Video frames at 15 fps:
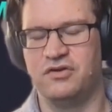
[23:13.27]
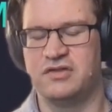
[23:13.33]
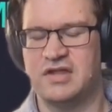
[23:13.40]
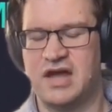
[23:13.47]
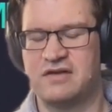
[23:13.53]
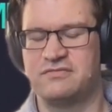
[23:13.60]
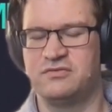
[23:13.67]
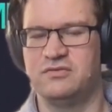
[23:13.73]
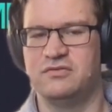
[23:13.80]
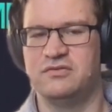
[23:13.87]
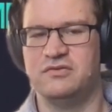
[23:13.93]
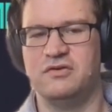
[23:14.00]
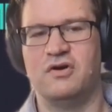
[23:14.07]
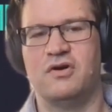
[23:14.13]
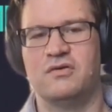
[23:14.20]
you don't have
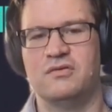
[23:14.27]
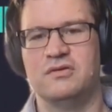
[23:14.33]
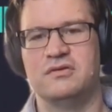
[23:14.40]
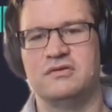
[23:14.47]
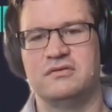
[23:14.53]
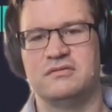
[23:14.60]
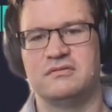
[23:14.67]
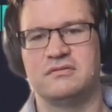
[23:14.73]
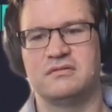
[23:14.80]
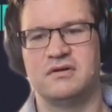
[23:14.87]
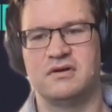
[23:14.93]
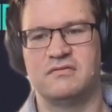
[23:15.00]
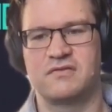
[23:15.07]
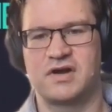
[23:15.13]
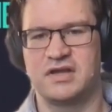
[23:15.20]
to know
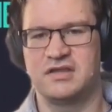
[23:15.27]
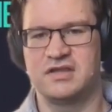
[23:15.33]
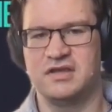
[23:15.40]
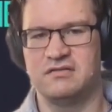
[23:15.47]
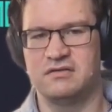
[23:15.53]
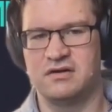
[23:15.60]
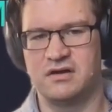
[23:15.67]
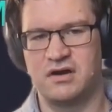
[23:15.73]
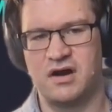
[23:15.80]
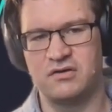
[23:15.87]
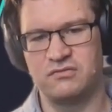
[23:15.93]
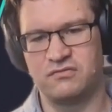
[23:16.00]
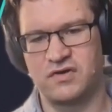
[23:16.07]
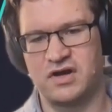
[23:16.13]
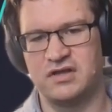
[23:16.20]

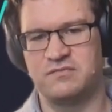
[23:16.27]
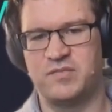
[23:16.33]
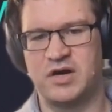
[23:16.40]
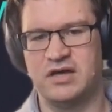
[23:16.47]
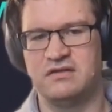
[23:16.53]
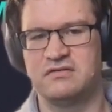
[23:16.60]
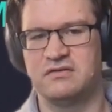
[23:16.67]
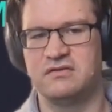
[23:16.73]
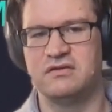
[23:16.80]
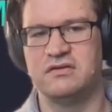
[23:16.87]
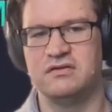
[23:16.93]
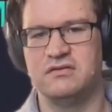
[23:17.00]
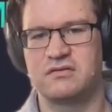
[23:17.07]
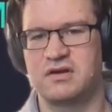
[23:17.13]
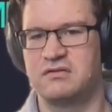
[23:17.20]
how to write
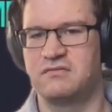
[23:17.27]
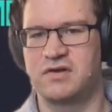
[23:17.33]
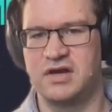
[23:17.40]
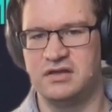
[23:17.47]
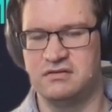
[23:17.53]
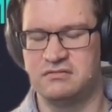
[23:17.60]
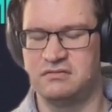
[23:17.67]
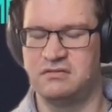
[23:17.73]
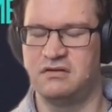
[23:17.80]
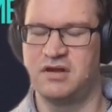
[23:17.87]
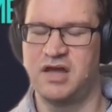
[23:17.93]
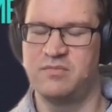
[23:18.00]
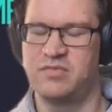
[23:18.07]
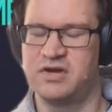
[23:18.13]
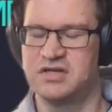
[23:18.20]
Python. You can write
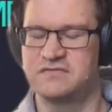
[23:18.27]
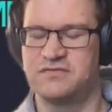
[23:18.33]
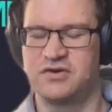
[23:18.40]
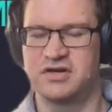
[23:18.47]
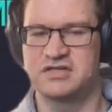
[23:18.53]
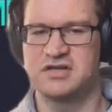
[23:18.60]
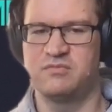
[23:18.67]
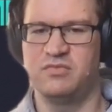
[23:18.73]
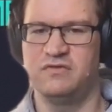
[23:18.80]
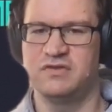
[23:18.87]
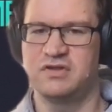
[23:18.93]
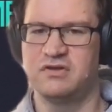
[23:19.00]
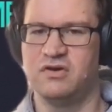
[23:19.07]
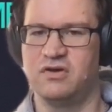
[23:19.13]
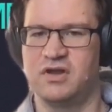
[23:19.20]
libraries, for
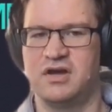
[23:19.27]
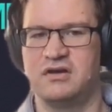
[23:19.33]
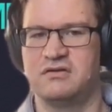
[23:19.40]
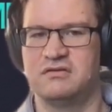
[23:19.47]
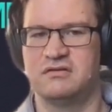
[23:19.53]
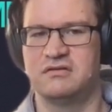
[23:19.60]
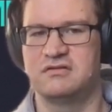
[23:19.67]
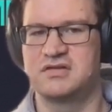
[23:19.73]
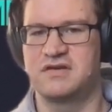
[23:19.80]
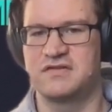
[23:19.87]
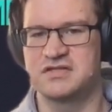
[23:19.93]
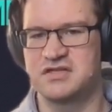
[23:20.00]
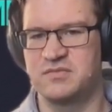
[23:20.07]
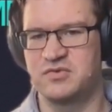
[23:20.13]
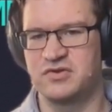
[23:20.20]
example, with Golang or
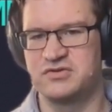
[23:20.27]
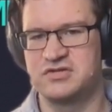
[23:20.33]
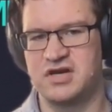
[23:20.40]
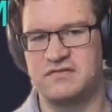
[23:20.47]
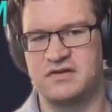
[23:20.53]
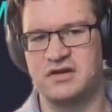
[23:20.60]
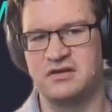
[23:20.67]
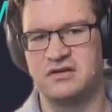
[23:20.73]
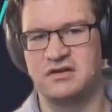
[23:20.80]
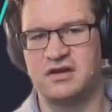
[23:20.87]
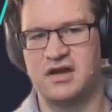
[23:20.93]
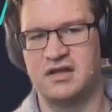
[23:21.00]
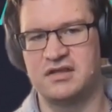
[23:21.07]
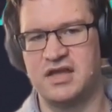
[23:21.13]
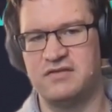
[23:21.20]
JavaScript or Java,
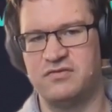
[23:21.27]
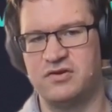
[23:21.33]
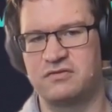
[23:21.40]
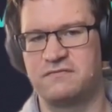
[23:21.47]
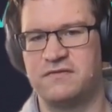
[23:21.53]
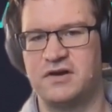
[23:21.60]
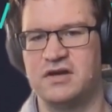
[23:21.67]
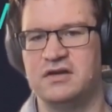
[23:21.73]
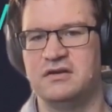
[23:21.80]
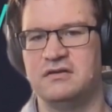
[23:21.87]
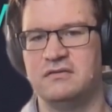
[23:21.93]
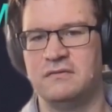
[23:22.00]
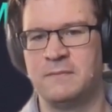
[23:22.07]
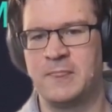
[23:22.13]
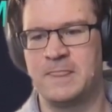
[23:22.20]
and they work
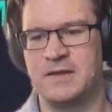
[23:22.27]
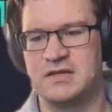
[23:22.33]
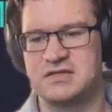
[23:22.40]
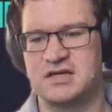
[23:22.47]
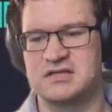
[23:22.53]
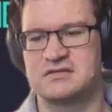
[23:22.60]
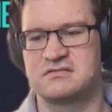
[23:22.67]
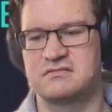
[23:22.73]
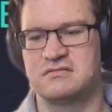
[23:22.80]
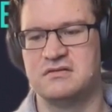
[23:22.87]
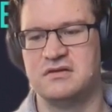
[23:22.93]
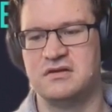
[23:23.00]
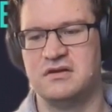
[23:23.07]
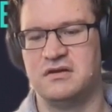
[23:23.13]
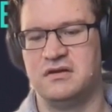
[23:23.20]
fine. It's
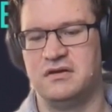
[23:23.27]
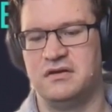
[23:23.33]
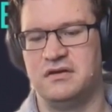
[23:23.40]
just